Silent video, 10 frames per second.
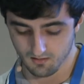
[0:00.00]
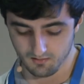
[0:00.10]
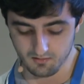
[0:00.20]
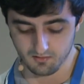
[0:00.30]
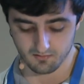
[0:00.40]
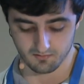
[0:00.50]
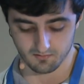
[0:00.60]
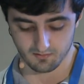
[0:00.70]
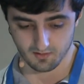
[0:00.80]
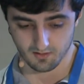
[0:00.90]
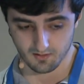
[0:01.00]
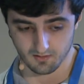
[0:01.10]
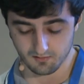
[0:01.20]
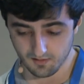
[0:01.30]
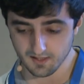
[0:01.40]
And
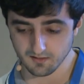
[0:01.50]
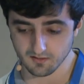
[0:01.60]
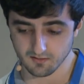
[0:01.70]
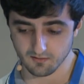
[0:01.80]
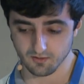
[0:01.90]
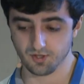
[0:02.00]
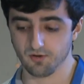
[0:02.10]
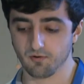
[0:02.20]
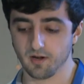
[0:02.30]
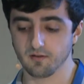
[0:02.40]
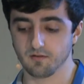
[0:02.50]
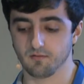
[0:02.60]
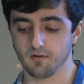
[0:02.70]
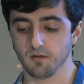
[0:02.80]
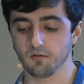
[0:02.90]
let's generate
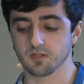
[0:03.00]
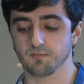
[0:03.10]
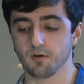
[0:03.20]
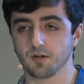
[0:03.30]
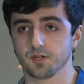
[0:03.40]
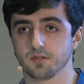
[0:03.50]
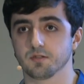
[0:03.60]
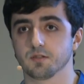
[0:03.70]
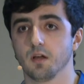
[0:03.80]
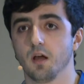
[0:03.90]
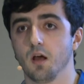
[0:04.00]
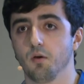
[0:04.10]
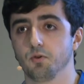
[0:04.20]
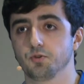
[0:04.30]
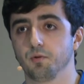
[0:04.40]
regular expressions
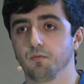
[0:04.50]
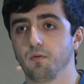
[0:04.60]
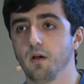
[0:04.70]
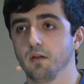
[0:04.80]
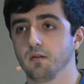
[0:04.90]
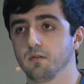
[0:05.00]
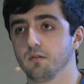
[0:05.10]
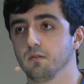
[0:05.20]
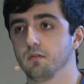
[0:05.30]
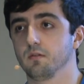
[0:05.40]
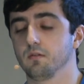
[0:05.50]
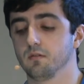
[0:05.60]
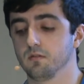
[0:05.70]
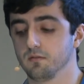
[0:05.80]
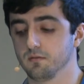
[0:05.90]
which will find
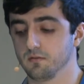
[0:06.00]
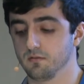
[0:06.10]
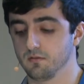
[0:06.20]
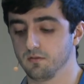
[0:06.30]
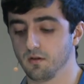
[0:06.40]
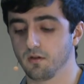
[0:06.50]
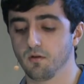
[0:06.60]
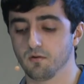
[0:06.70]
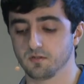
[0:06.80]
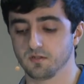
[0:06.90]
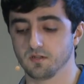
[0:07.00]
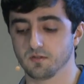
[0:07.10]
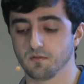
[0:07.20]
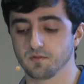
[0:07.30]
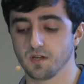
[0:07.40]
the occurrences
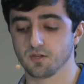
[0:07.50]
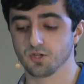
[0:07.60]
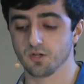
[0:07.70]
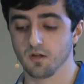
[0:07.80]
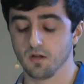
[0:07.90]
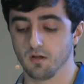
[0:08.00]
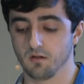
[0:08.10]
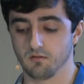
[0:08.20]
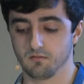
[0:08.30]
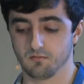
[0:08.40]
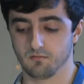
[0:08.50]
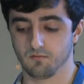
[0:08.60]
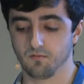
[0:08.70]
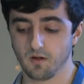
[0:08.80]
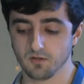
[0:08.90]
of such
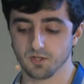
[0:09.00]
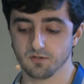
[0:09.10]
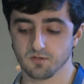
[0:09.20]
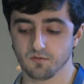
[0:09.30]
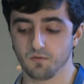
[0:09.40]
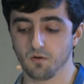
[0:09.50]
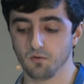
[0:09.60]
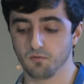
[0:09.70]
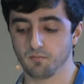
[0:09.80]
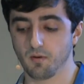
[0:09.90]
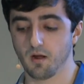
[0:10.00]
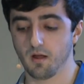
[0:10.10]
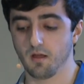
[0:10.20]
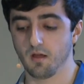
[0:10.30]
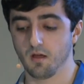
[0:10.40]
functions followed by